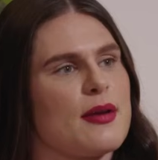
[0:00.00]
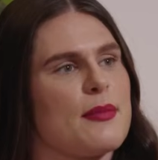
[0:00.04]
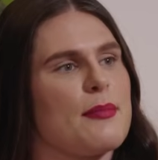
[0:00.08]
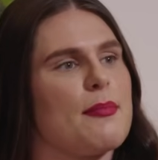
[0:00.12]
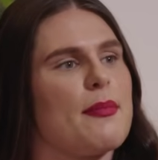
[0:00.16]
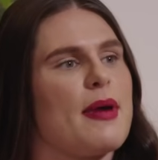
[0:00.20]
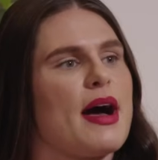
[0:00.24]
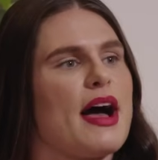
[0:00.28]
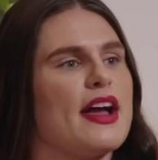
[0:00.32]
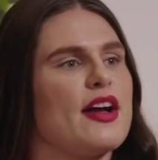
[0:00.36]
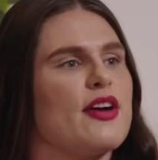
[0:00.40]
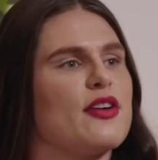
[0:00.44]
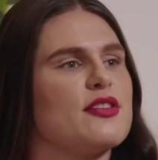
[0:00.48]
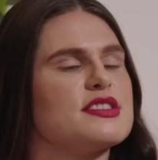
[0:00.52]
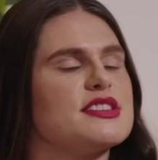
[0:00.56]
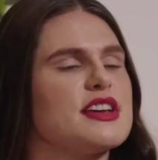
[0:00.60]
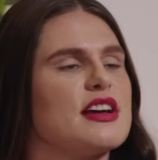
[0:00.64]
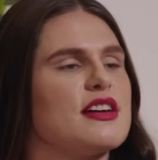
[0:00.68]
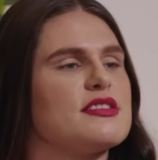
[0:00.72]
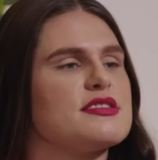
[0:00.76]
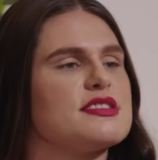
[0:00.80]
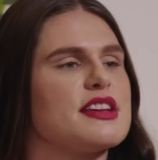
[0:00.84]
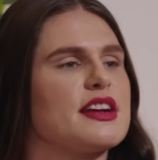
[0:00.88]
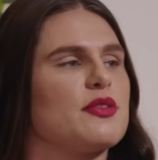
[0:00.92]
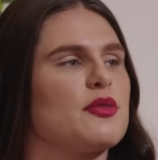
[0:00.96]
Wow. My
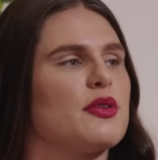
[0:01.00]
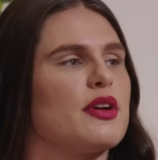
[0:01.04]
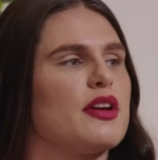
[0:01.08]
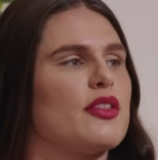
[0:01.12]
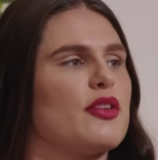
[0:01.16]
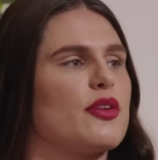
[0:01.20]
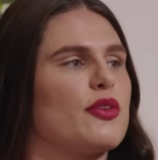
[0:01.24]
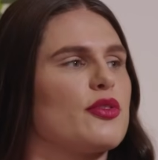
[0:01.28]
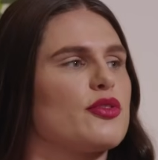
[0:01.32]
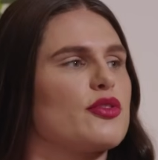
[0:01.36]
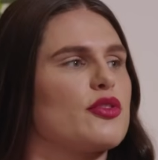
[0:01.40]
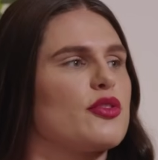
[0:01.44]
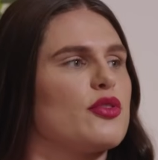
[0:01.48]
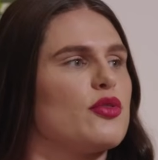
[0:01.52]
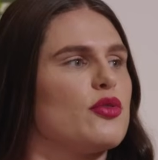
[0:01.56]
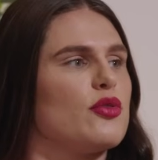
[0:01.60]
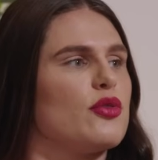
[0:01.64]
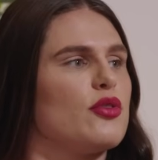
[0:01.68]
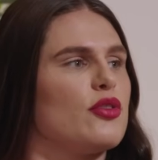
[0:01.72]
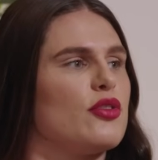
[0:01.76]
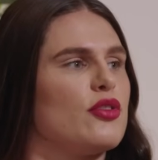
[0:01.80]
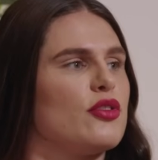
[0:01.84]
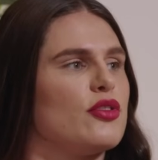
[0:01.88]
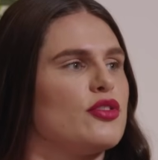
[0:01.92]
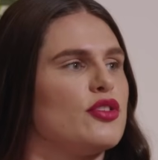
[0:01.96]
hotel is like one of those
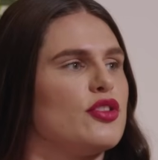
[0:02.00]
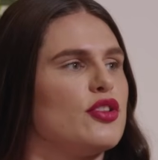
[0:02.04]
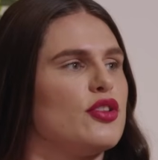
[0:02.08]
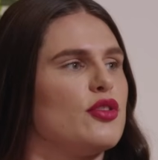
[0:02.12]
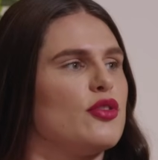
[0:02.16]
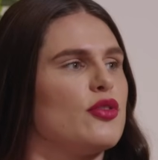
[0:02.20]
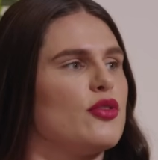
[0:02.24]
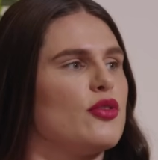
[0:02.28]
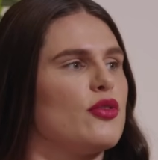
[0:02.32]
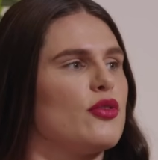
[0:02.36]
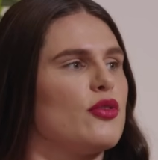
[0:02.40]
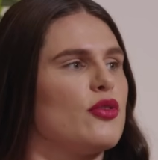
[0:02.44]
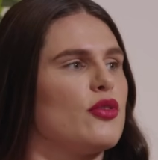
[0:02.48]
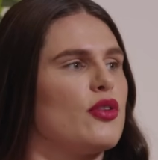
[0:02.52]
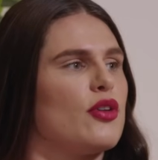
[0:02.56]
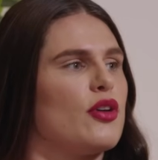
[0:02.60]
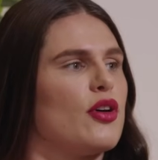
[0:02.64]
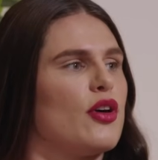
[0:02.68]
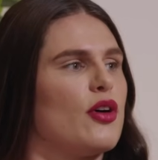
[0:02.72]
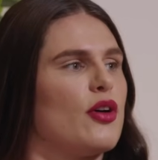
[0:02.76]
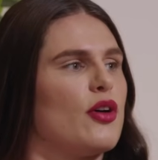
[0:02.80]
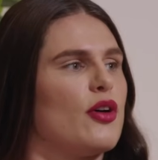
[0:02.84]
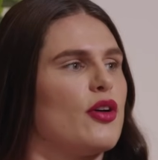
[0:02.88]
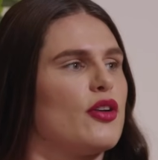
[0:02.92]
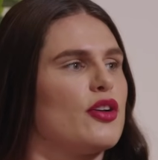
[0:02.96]
cool new,
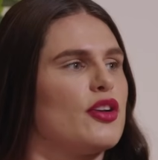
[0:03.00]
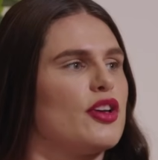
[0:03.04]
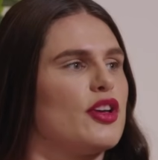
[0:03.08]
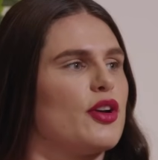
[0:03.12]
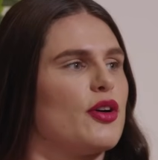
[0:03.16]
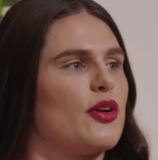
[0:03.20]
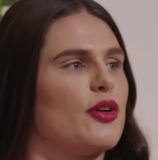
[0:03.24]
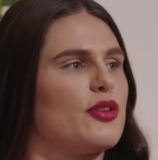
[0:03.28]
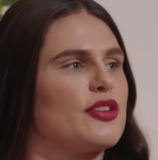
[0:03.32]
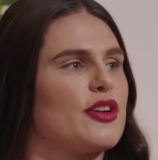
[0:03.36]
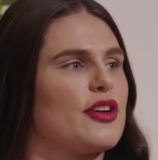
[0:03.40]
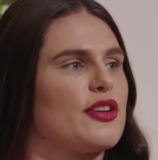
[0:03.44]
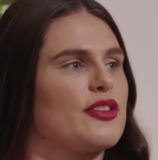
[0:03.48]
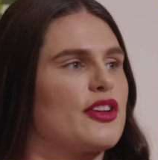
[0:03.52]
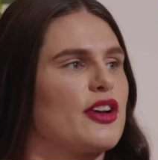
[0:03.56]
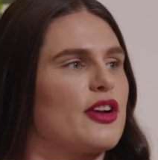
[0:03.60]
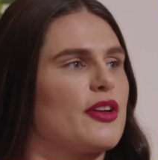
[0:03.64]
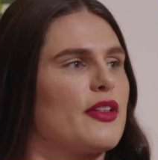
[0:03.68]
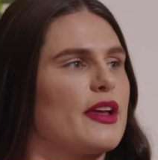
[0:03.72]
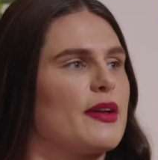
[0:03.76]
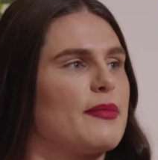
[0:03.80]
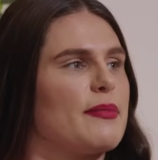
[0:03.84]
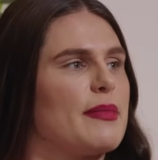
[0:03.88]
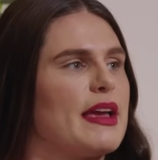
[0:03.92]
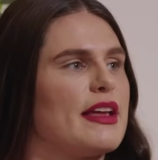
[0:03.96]
hotels that
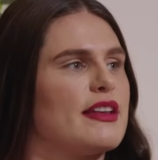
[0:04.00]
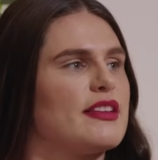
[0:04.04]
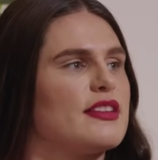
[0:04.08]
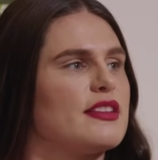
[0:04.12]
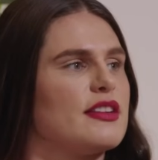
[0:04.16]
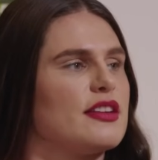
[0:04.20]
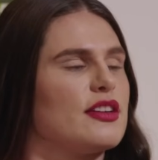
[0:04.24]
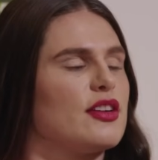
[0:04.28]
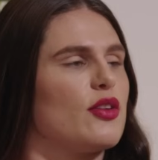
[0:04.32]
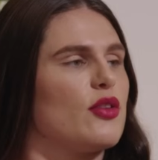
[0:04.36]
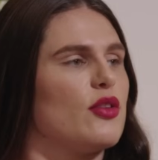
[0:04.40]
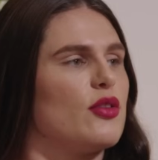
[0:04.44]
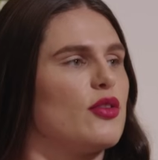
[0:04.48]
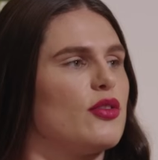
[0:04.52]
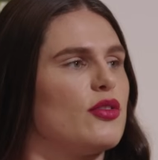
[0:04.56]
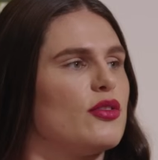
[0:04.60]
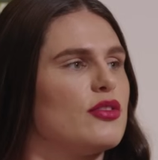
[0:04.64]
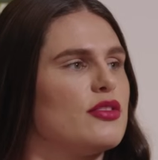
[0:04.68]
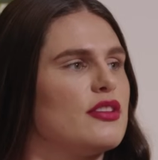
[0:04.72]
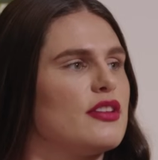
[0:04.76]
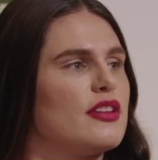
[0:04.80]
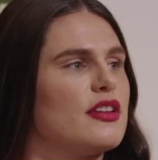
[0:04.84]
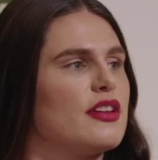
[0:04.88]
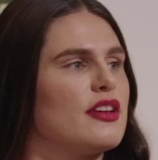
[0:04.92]
are like made to look old.